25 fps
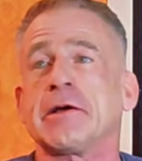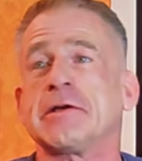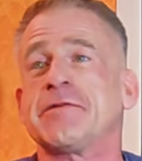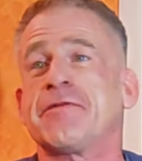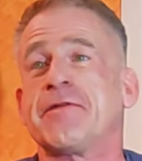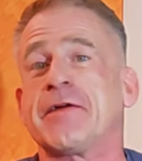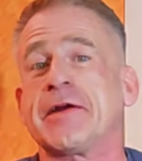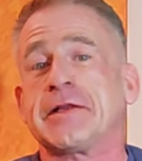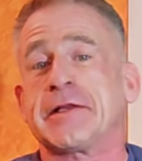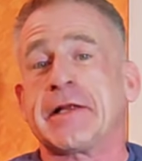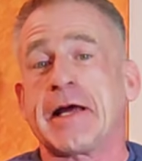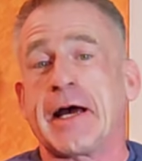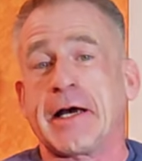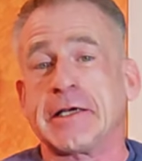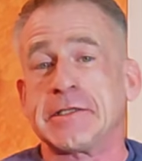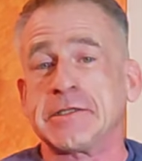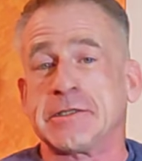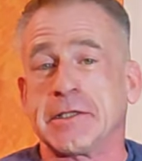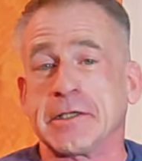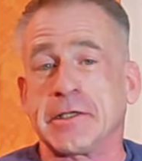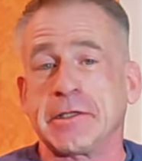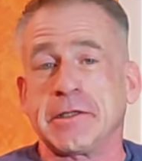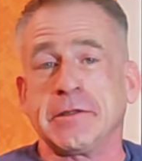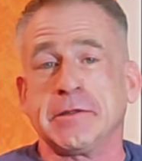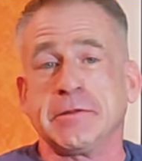is
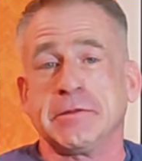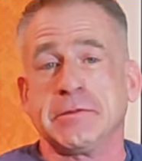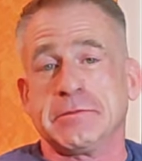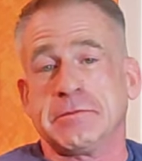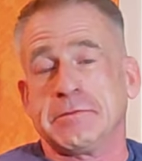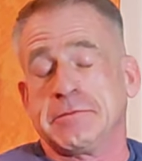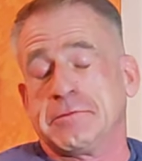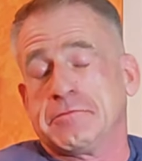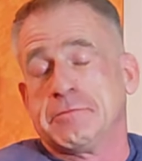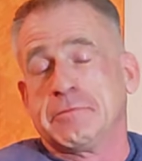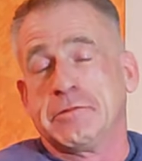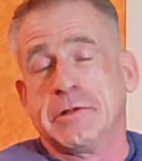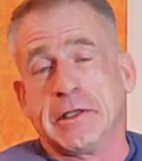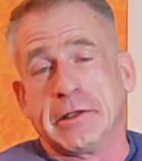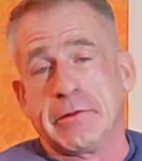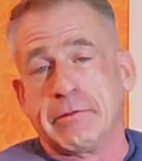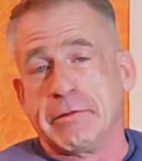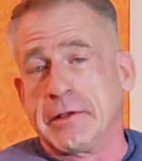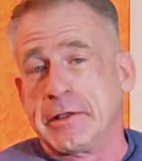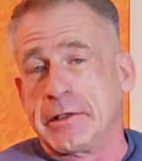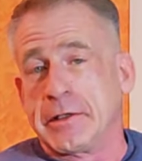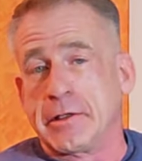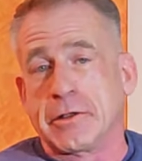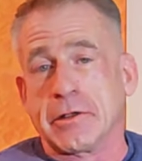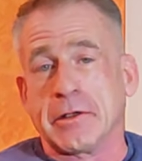fantastic, really,
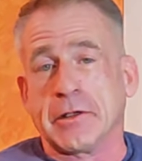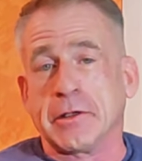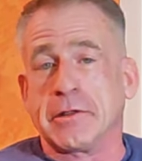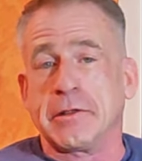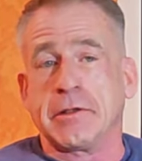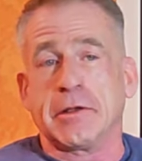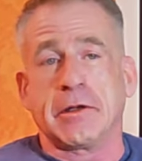really good.